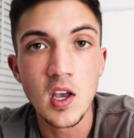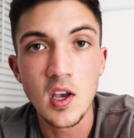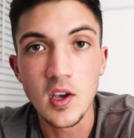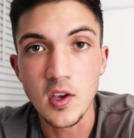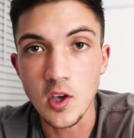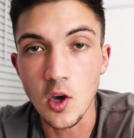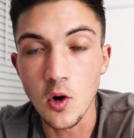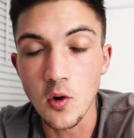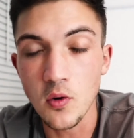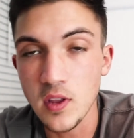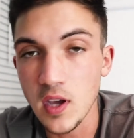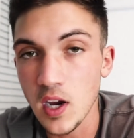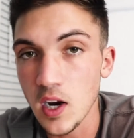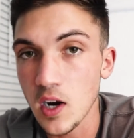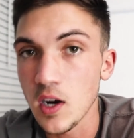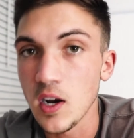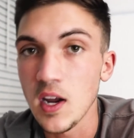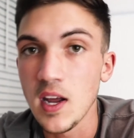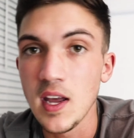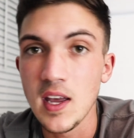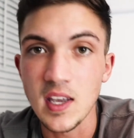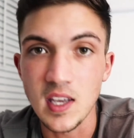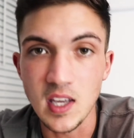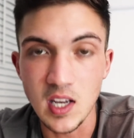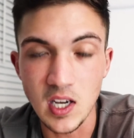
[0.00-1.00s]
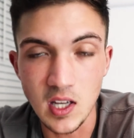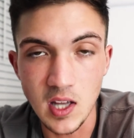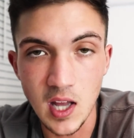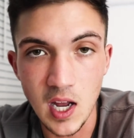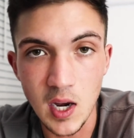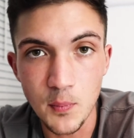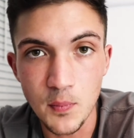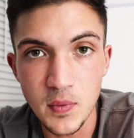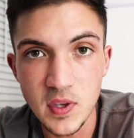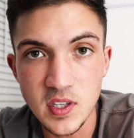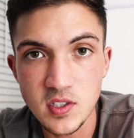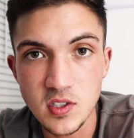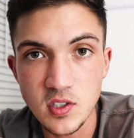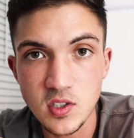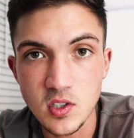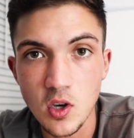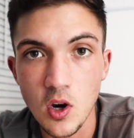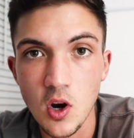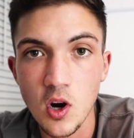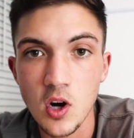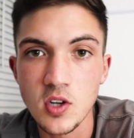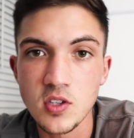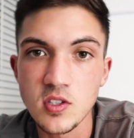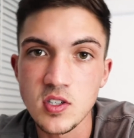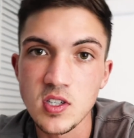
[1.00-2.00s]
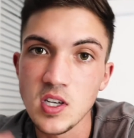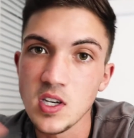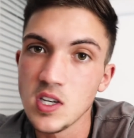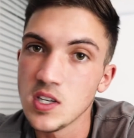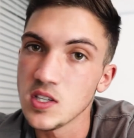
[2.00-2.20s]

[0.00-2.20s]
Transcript: Go there, get a lot of business cards.